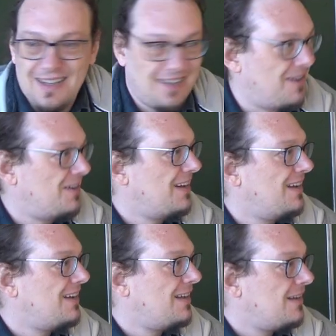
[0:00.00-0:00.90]
no. Remember.
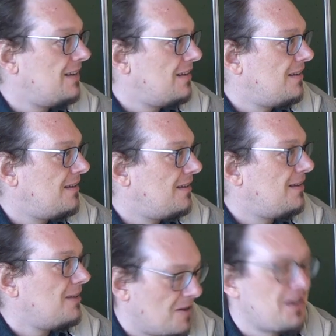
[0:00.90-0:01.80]

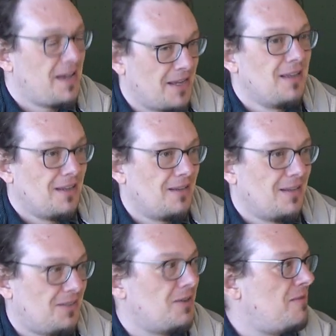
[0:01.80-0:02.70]
Okay.
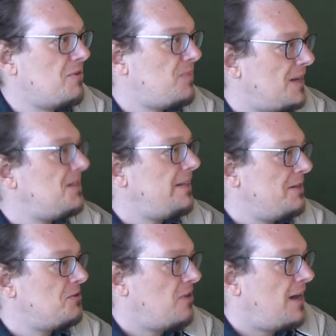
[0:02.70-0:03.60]
So it was basically
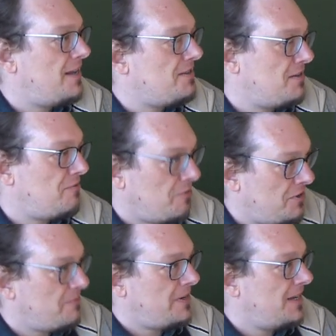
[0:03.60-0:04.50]
you try and then you throw it
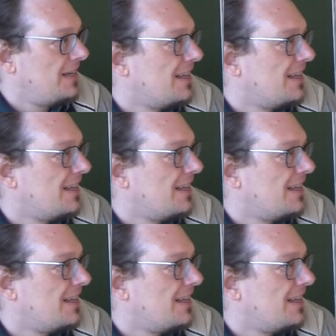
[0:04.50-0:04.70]
away.